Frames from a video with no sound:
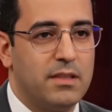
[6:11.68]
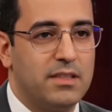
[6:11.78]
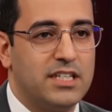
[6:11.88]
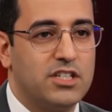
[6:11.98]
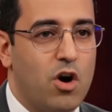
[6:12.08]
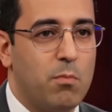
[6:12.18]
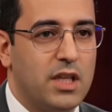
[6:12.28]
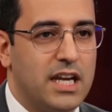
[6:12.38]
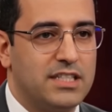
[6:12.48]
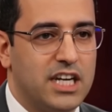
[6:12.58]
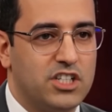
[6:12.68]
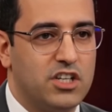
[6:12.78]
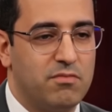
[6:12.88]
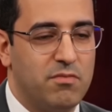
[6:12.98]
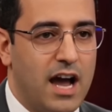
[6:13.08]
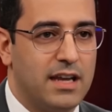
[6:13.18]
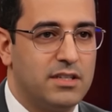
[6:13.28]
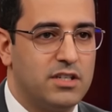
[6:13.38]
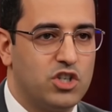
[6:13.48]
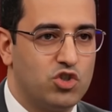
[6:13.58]
This normalization of
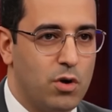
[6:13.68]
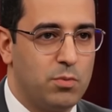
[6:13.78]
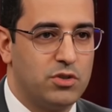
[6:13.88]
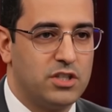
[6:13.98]
violence contributes